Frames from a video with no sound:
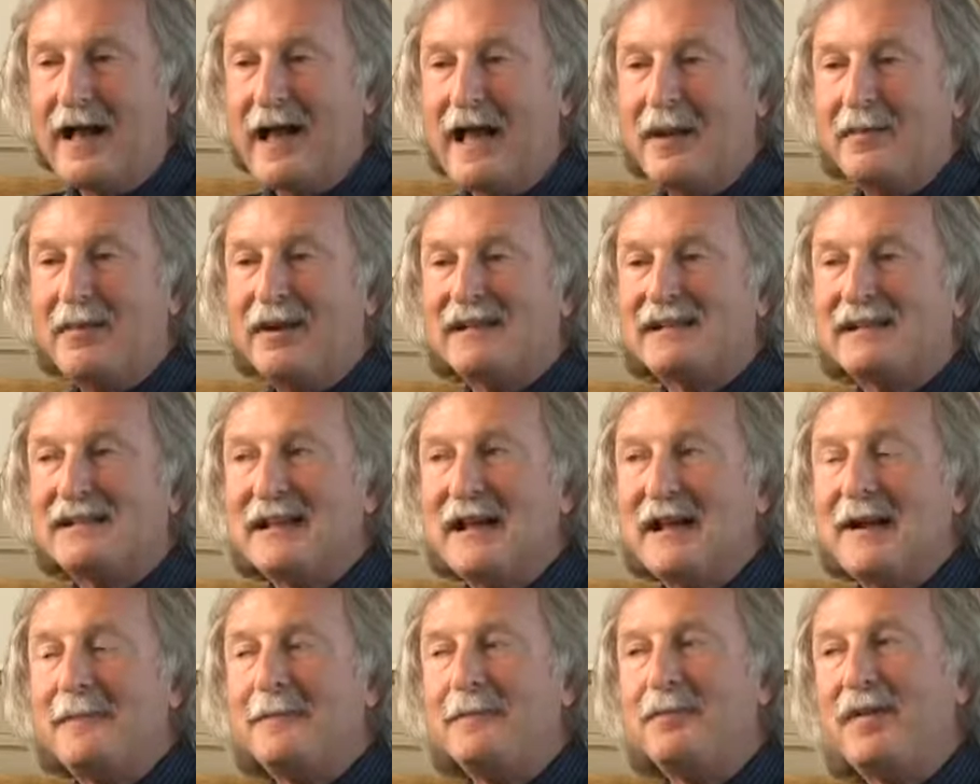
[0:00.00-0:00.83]

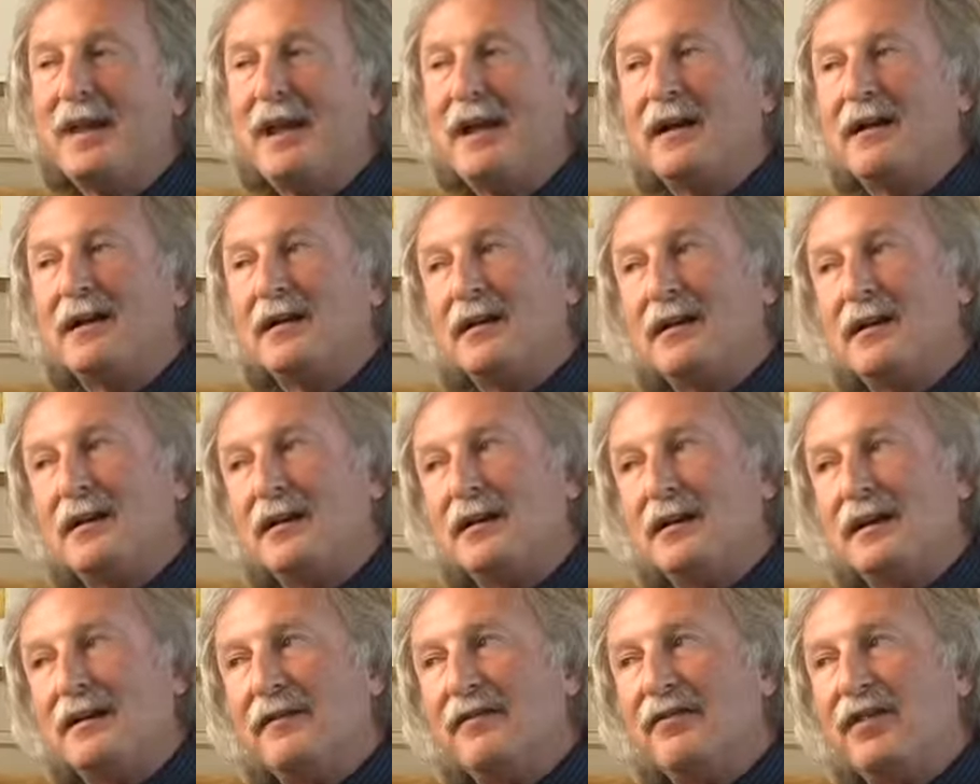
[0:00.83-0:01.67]
MSM,
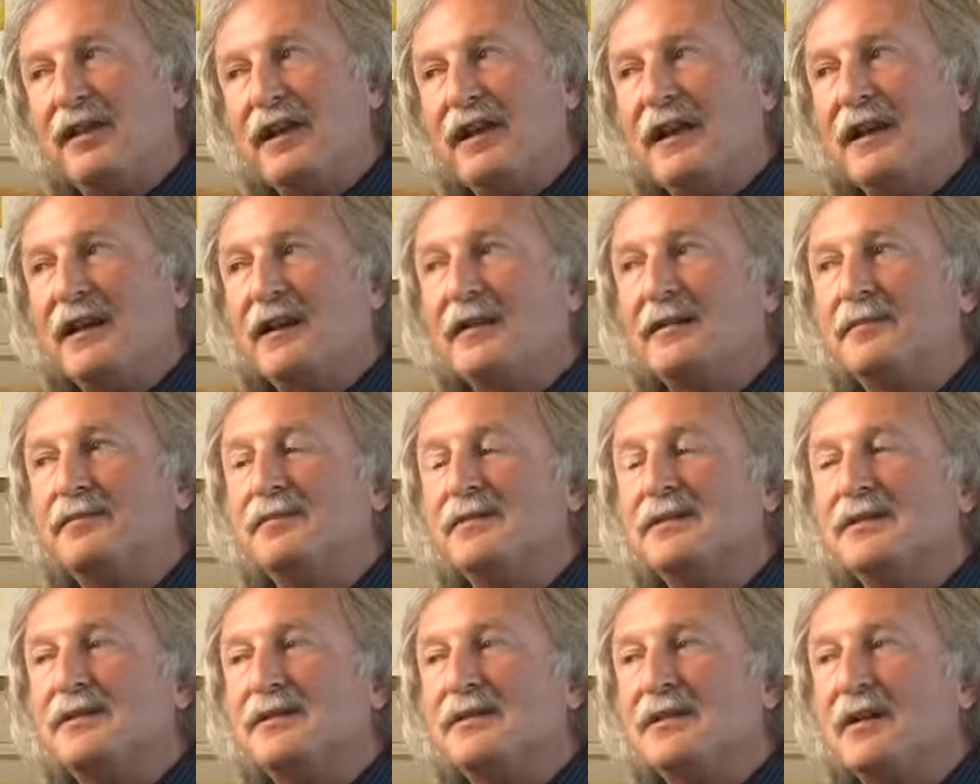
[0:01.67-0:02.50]
give the
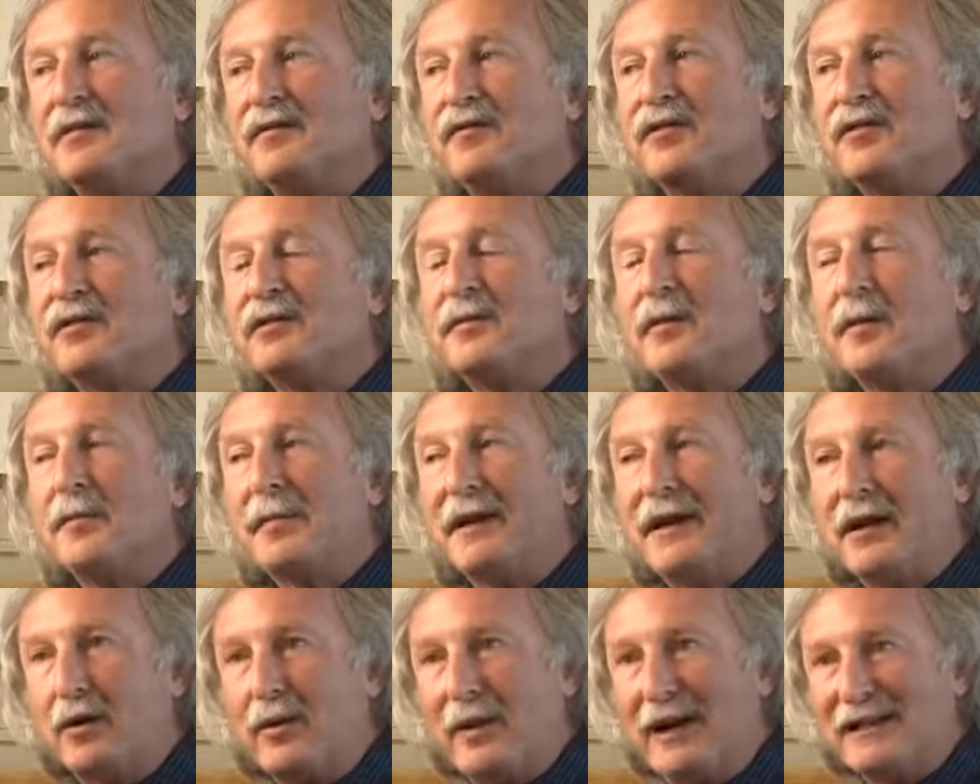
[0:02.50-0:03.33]
sulfur
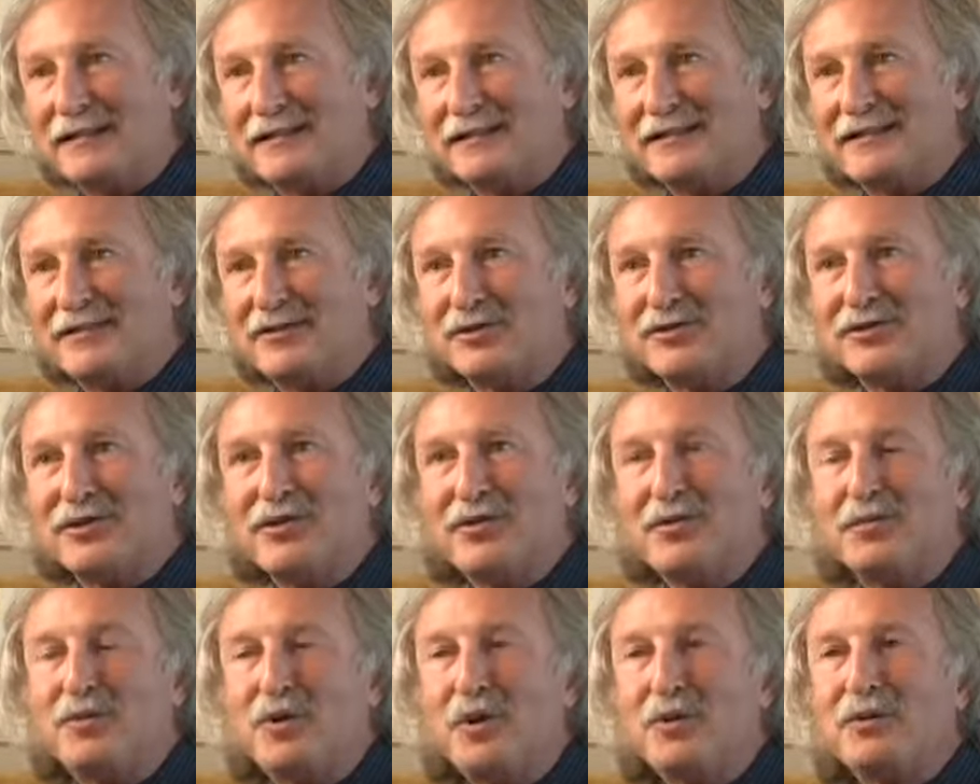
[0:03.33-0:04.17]
amino acids. Those are
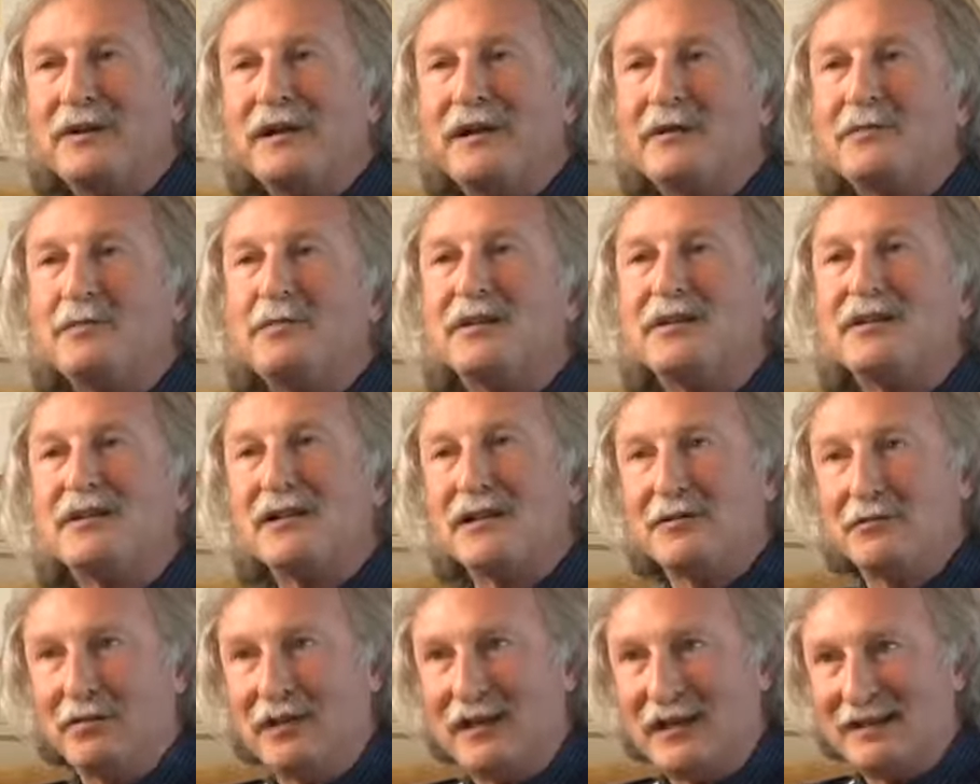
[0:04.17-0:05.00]
the protein
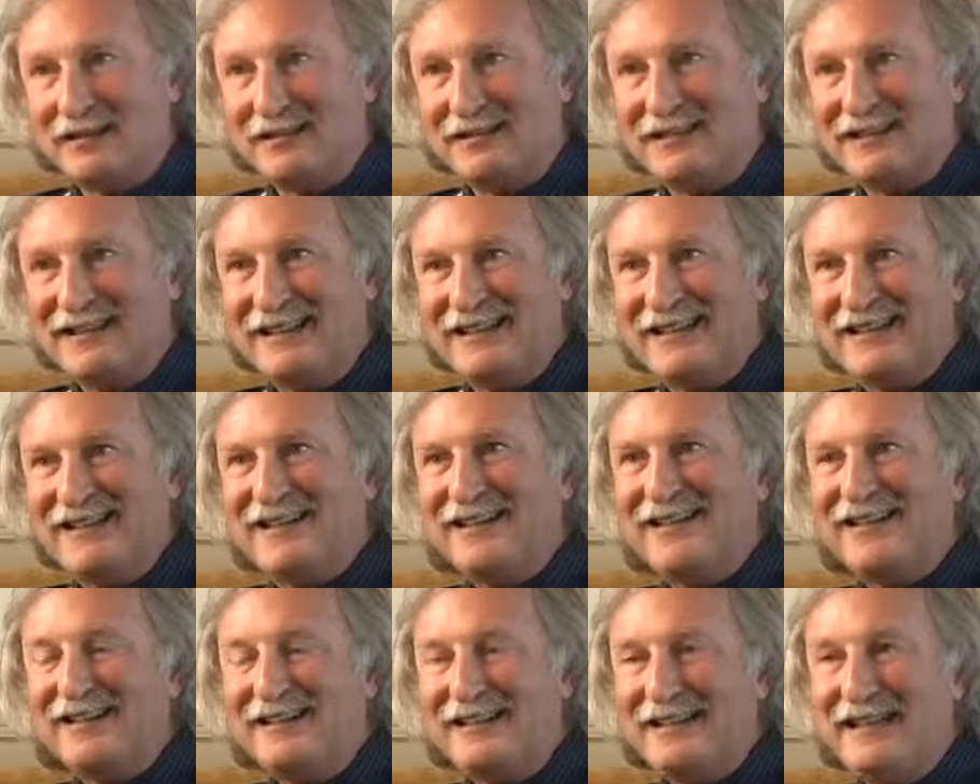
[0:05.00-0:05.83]
building blocks
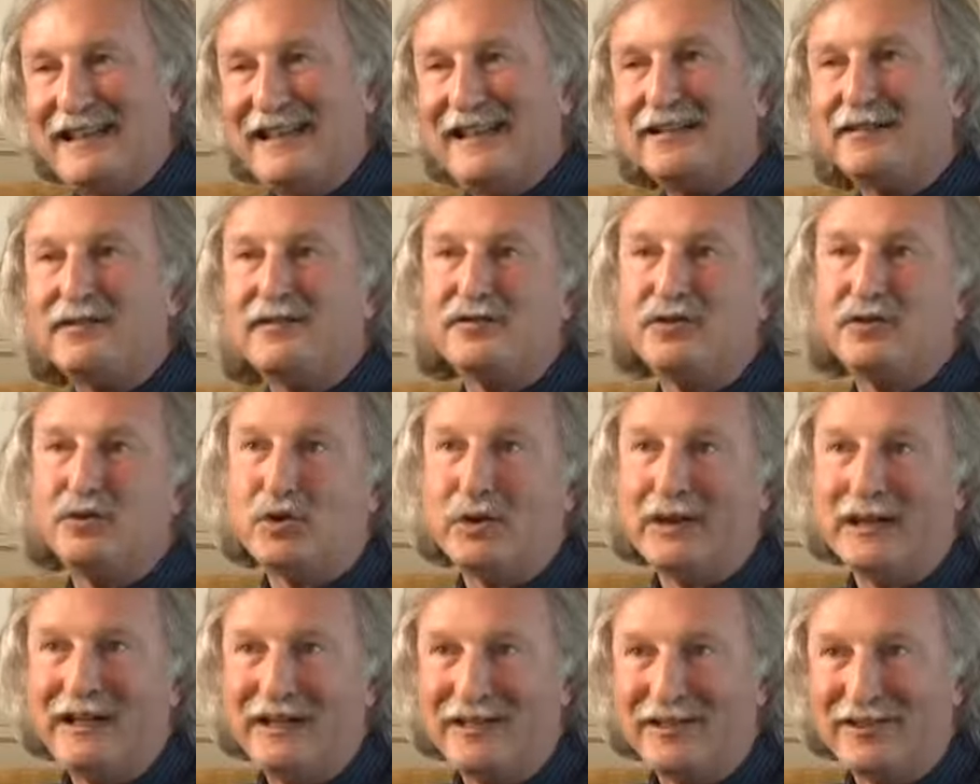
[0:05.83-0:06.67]
needed for
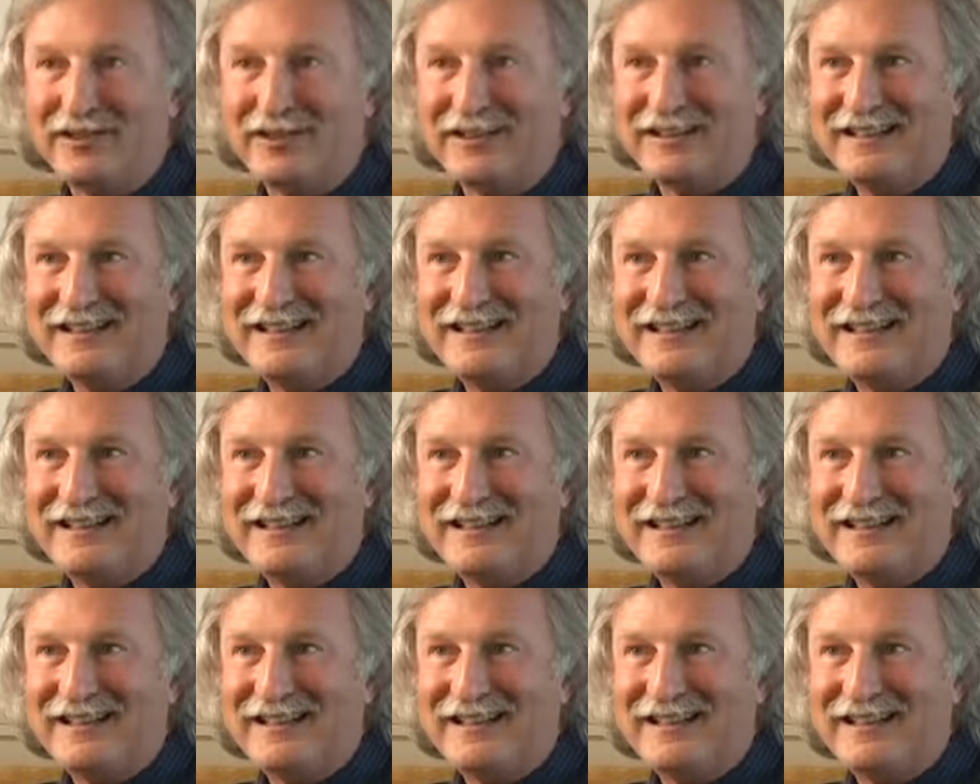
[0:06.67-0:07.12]
joint healing.